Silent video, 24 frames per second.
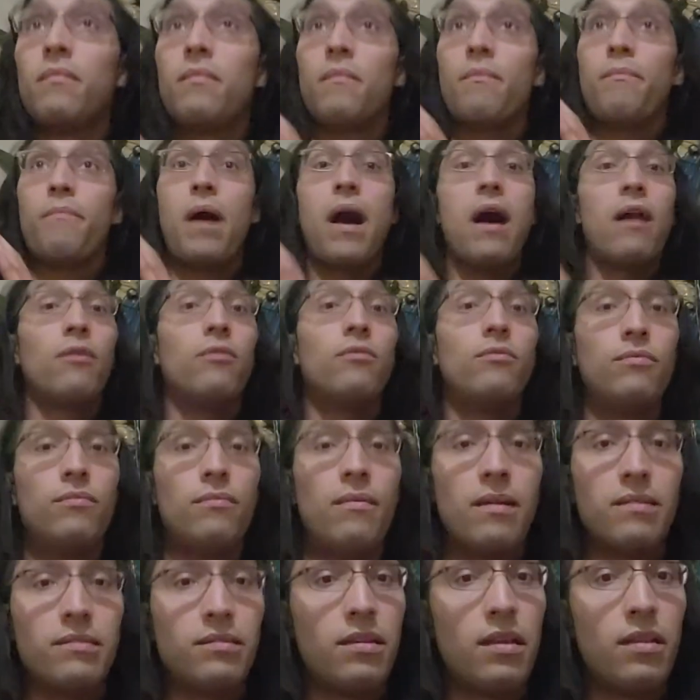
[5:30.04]
Palo
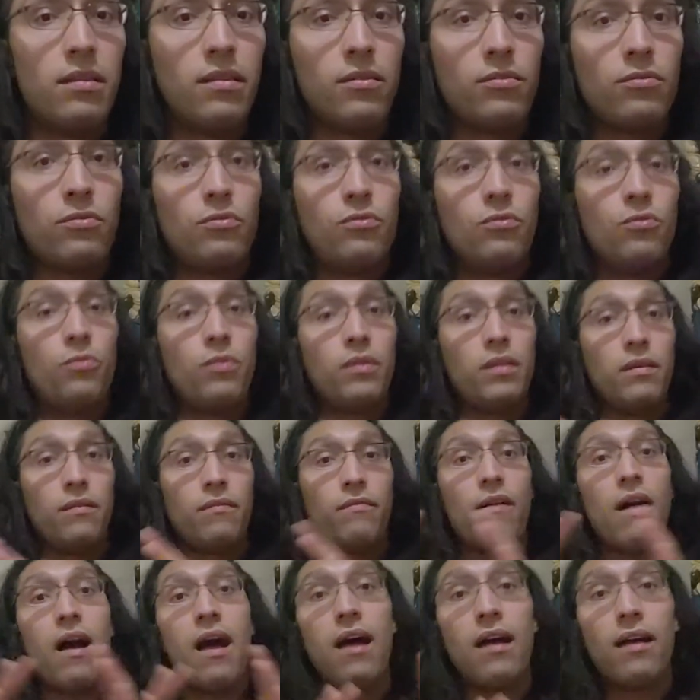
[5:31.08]
has nothing to do with
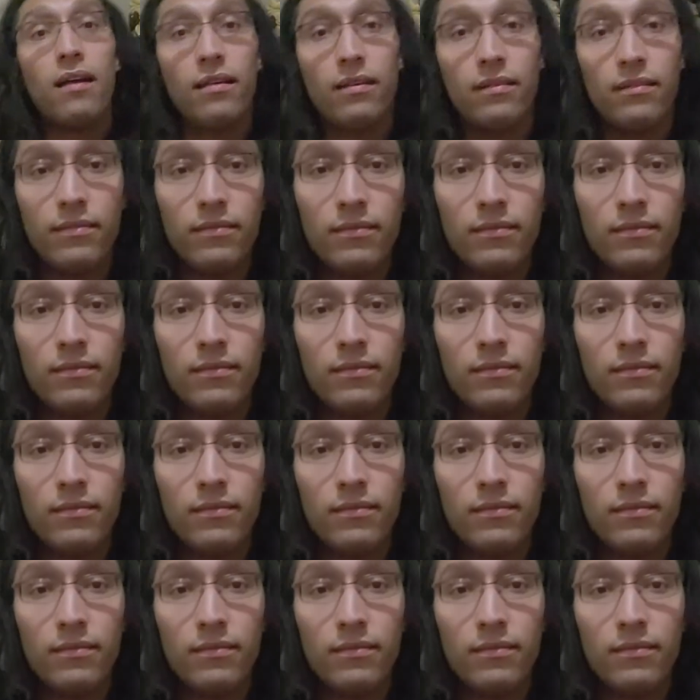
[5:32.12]
Ifa.